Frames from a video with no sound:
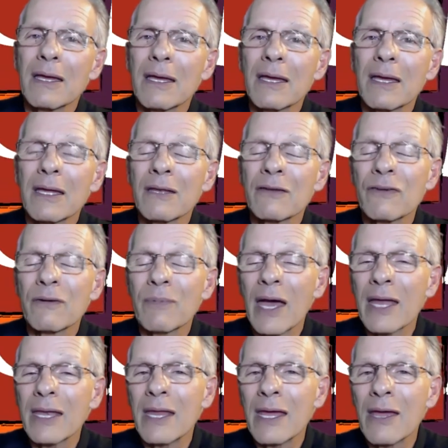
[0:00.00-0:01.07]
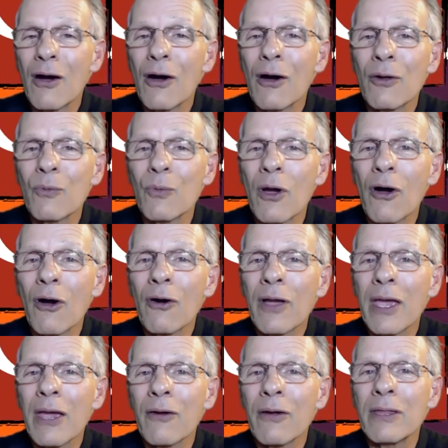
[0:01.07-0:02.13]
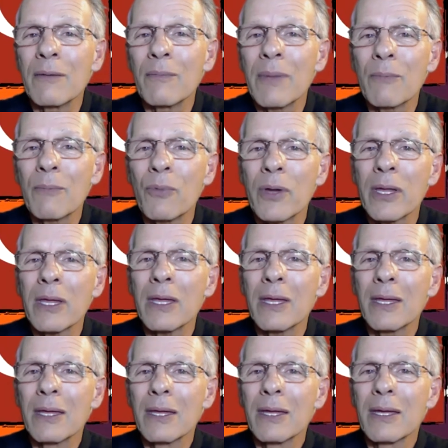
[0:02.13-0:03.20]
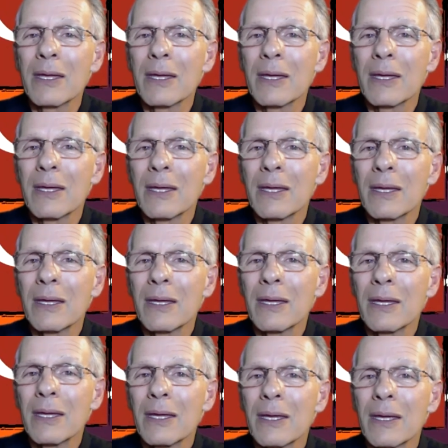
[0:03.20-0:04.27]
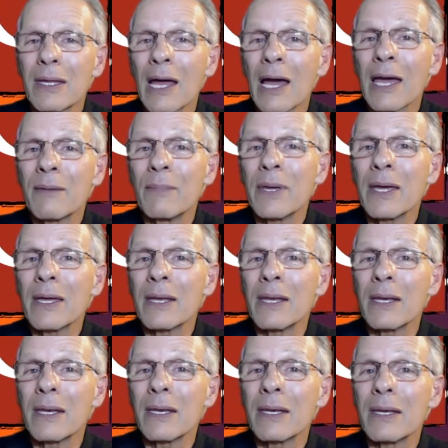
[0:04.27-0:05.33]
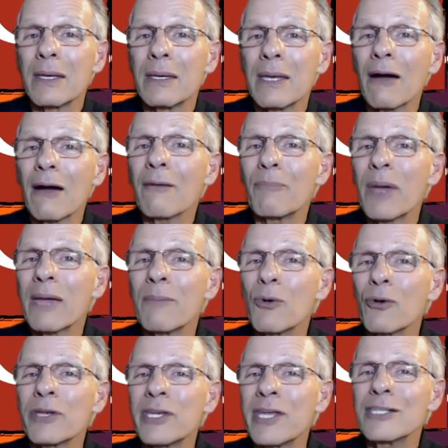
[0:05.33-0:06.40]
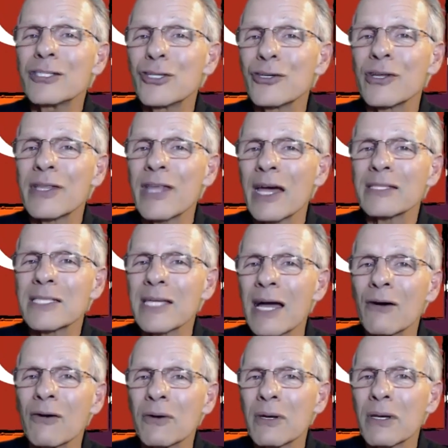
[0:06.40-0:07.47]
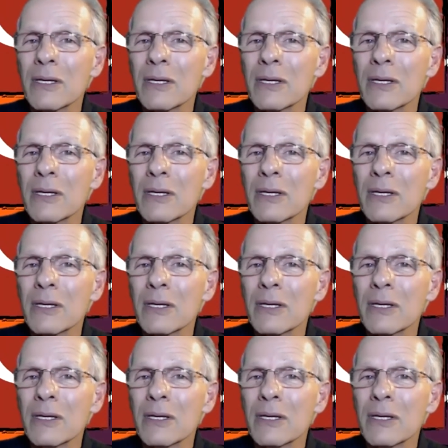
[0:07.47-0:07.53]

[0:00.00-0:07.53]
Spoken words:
And from that day on, we all carried the memory. And I admit, now I pay more attention to that sound.